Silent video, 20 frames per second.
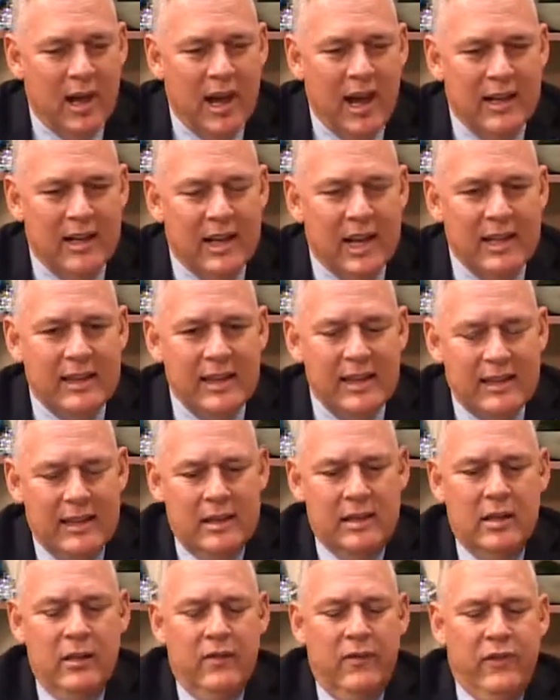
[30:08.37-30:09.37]
And then I think
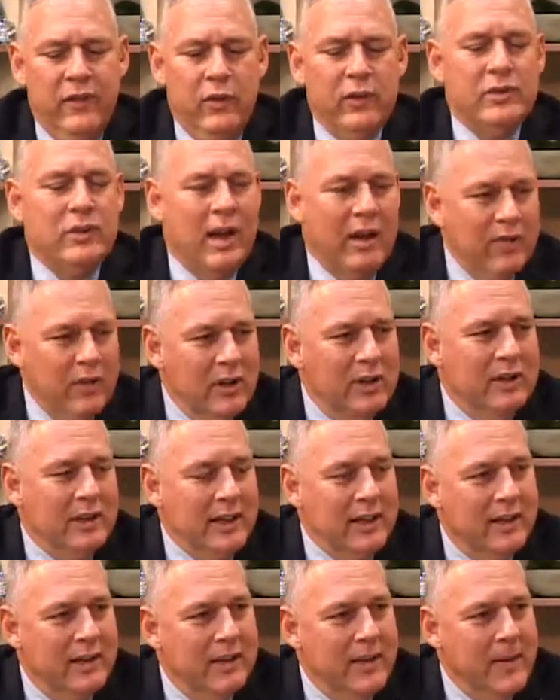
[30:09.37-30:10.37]
that
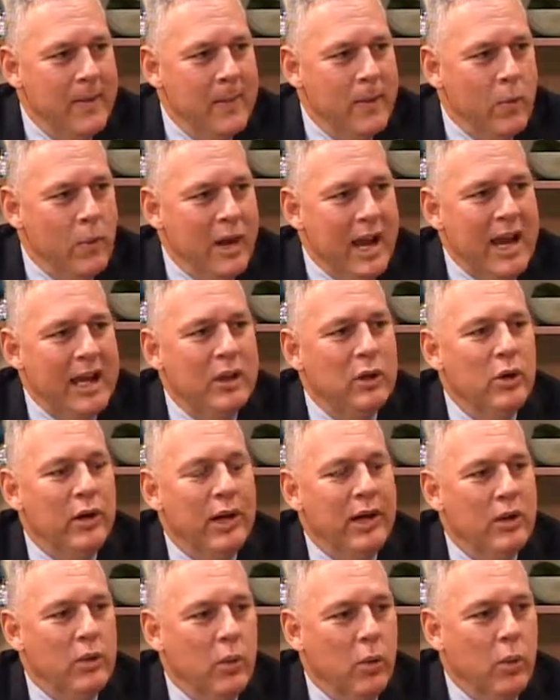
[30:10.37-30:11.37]
philosophically, when I look
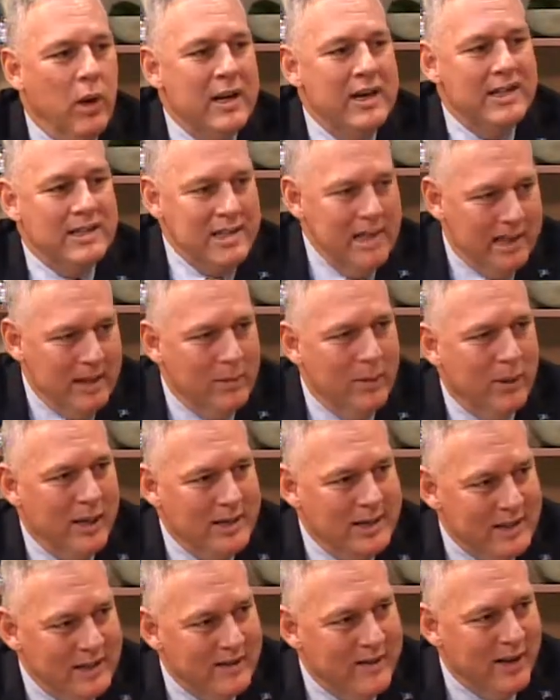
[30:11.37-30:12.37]
at what is taking
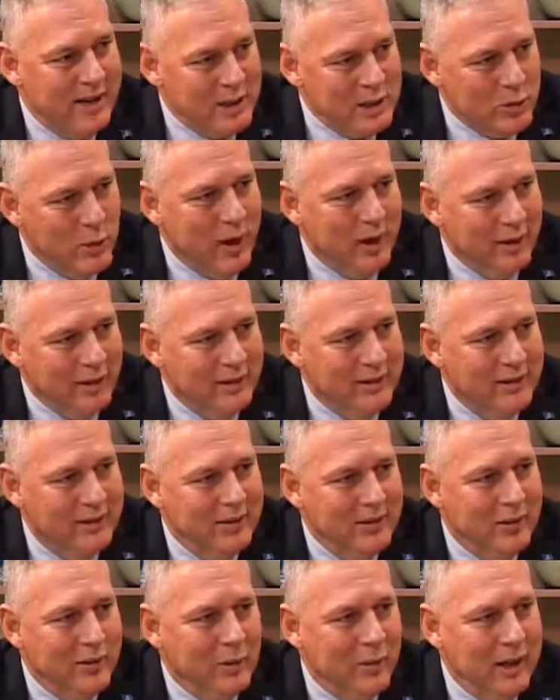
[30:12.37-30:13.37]
place in Venezuela,
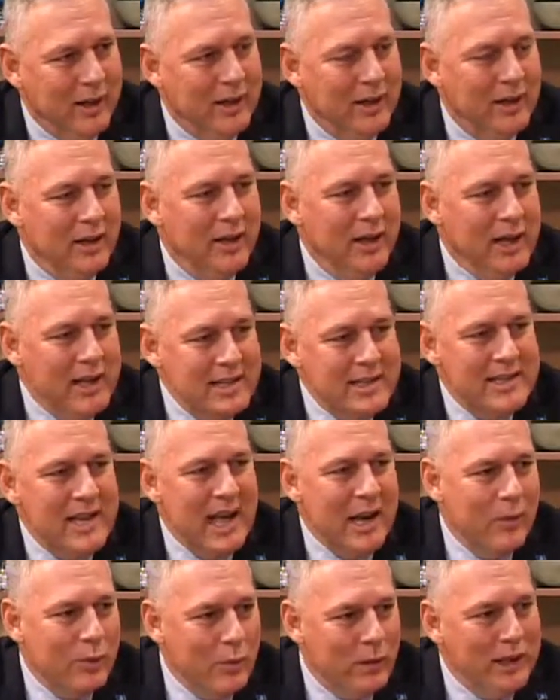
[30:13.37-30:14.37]
right, is
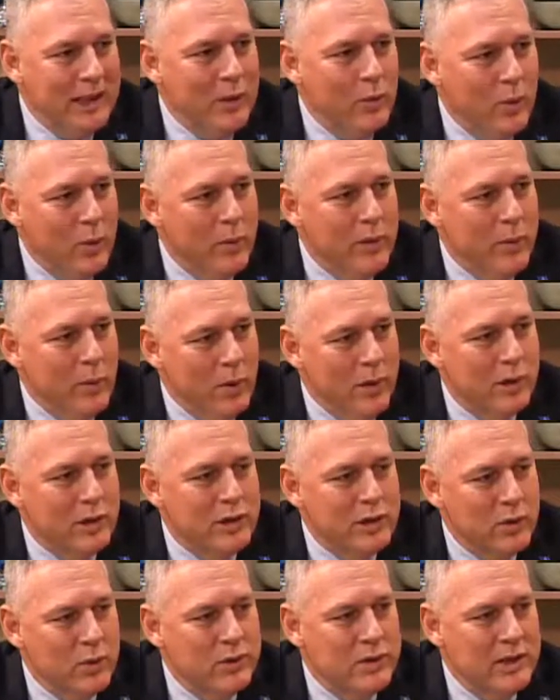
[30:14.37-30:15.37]
that really what we want to
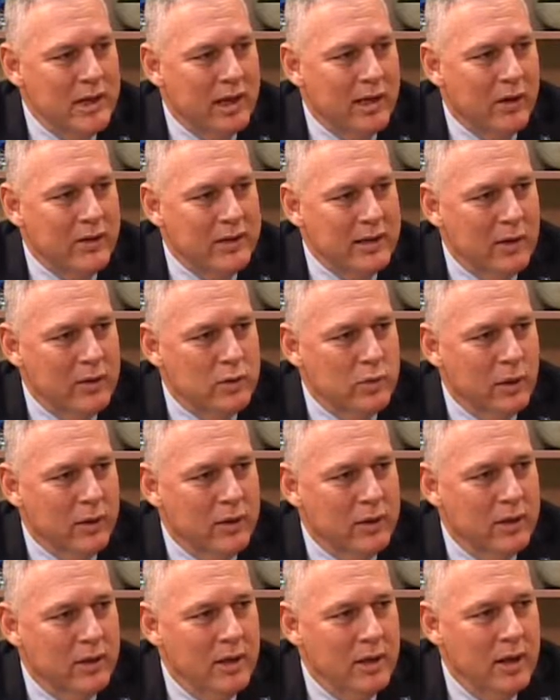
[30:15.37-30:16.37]
associate ourselves
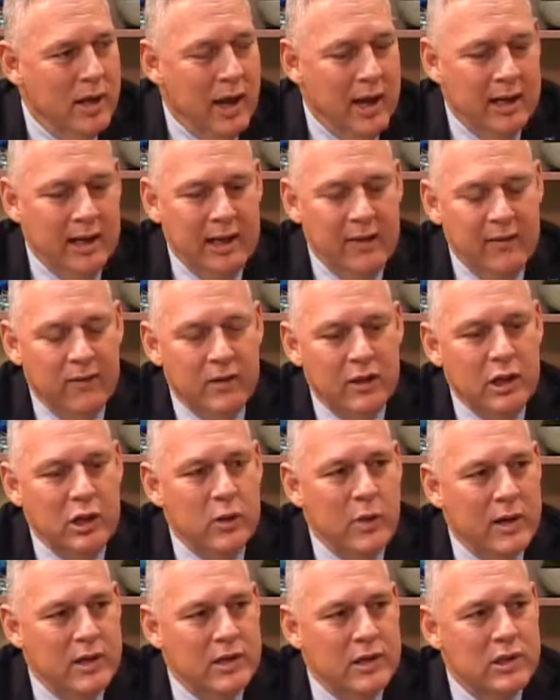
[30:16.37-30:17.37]
with? And if the
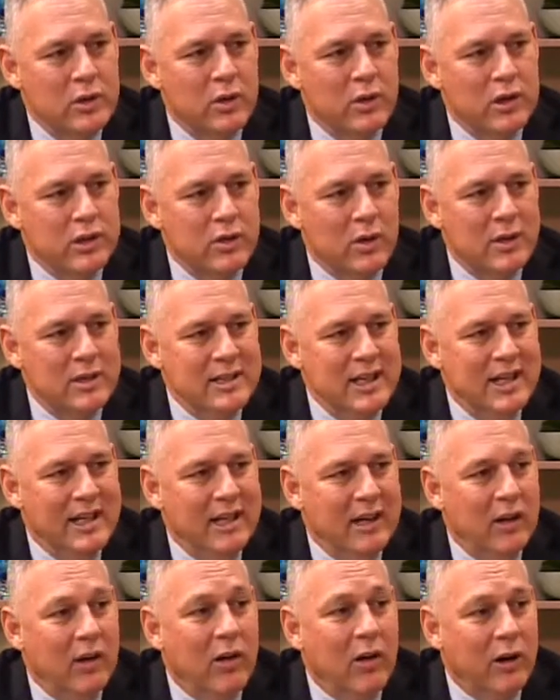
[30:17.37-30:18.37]
U.S. is going to start
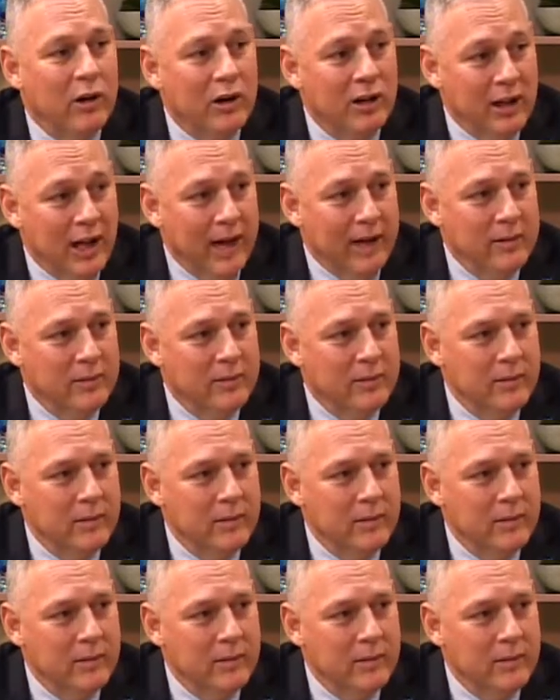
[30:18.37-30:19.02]
taking a harder line.